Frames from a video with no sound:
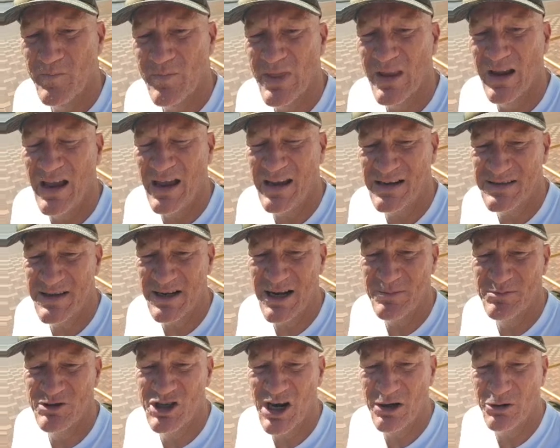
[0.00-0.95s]

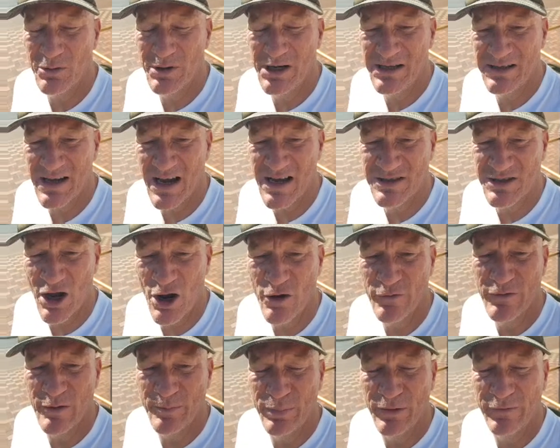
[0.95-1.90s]
XLM generally does
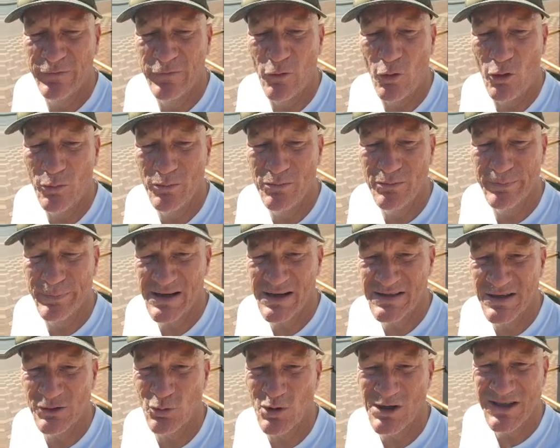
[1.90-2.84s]
overperform, but
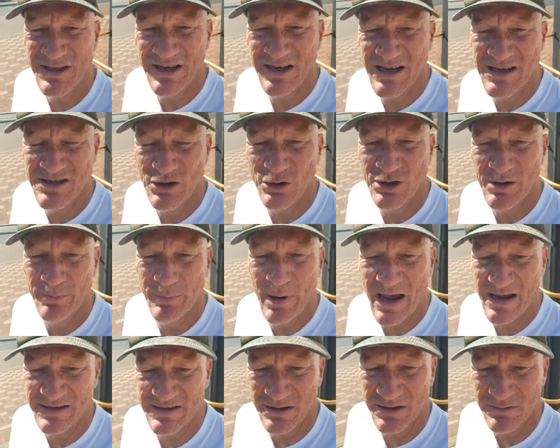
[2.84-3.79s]
it wasn't in as good a
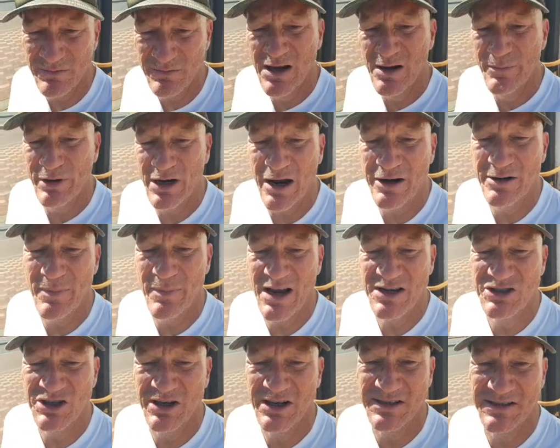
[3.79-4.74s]
pattern, but I'd
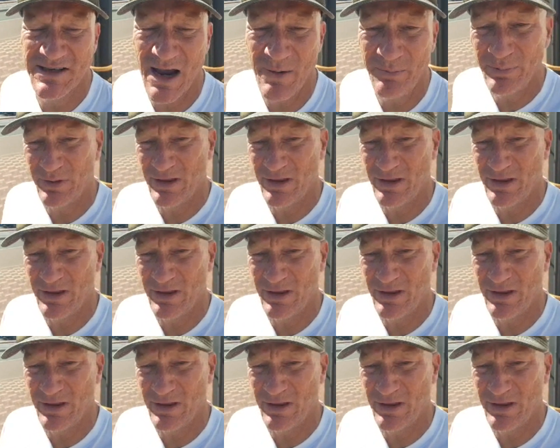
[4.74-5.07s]
imagine it's up.